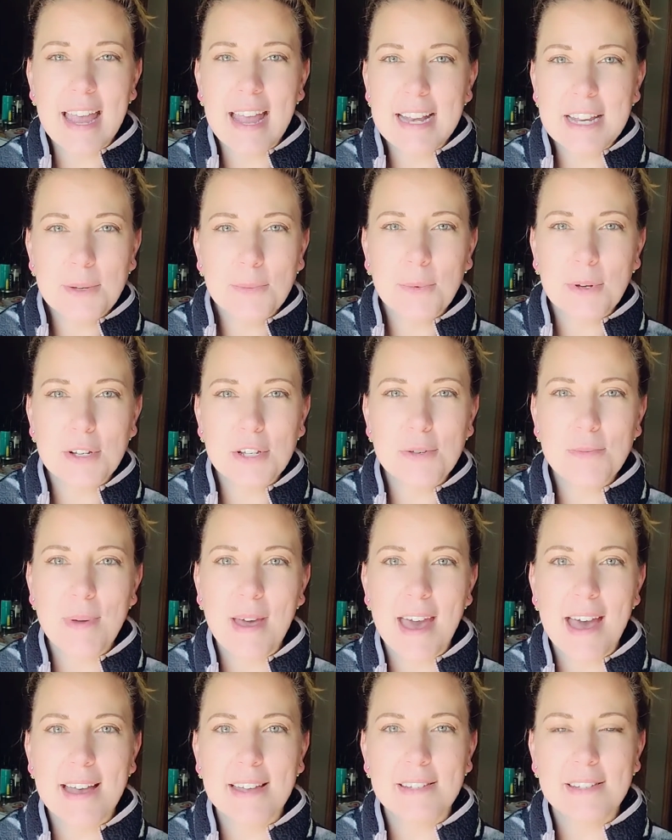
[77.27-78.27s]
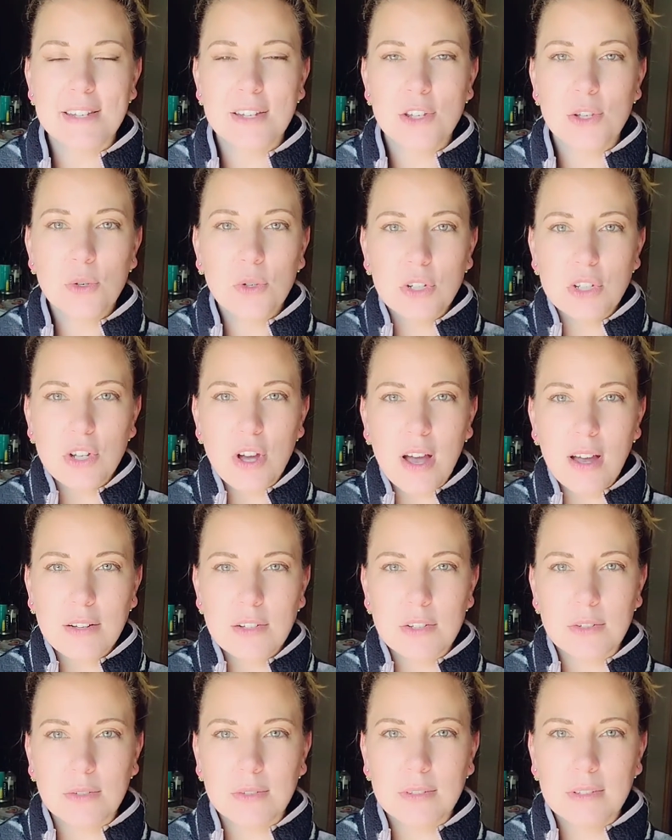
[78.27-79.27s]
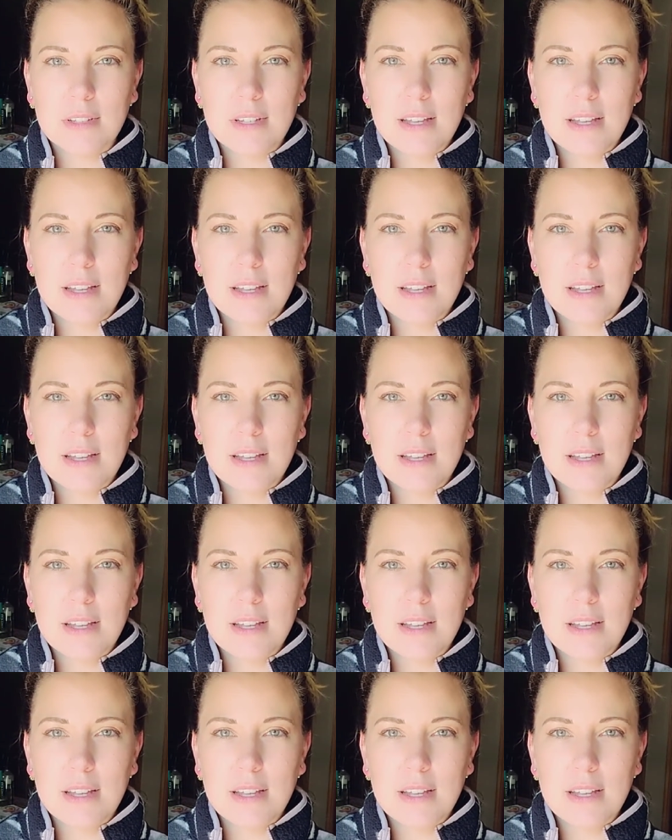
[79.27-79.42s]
anyone you passed you could talk to.